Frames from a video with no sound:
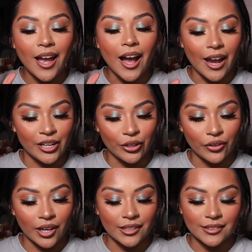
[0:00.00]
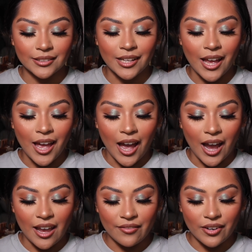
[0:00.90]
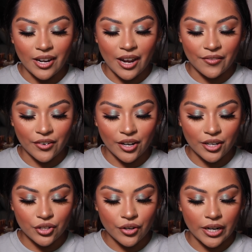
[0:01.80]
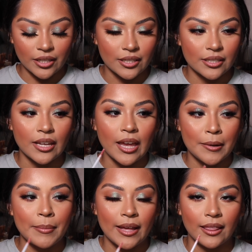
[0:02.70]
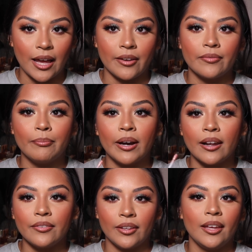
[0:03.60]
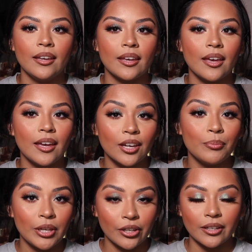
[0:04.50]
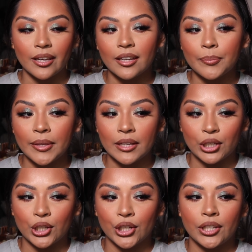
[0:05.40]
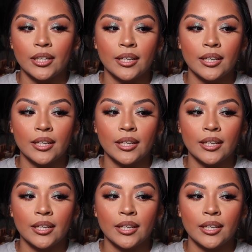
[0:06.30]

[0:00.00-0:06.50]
I know, you guys, I've never tried this in my life, but I feel like it could be good. It could be a good,